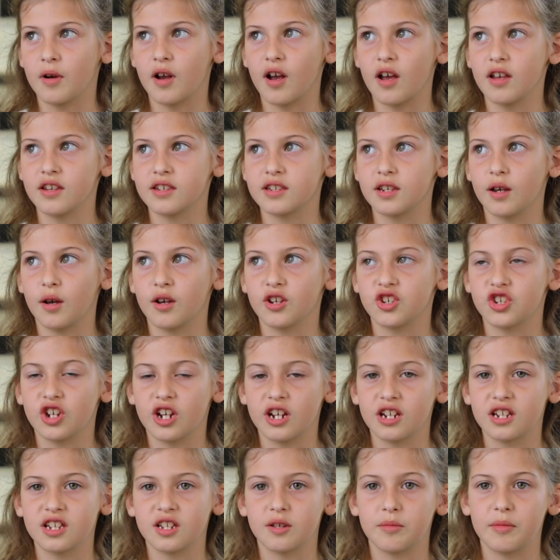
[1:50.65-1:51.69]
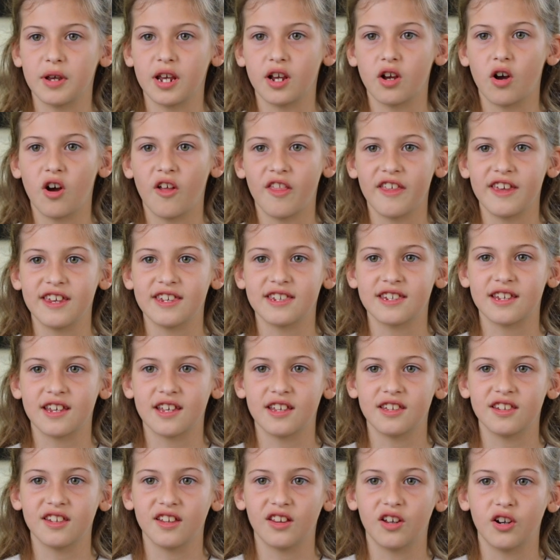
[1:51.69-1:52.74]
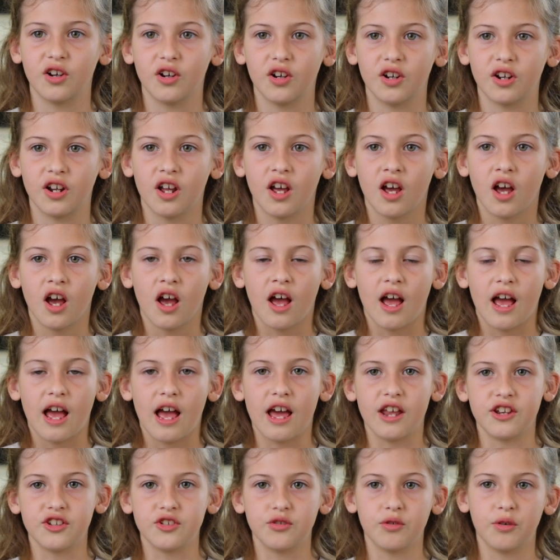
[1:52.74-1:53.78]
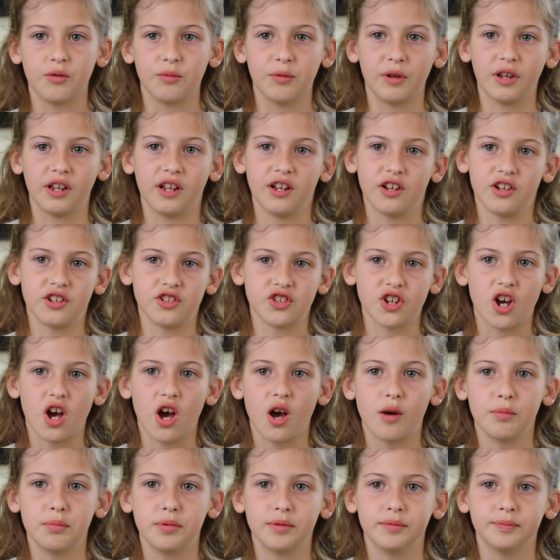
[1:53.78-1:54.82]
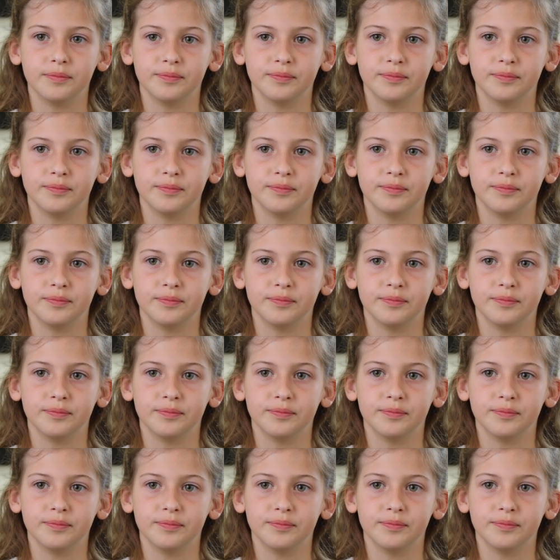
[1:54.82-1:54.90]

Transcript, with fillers: because she has to make all these kids learn and do a really good job.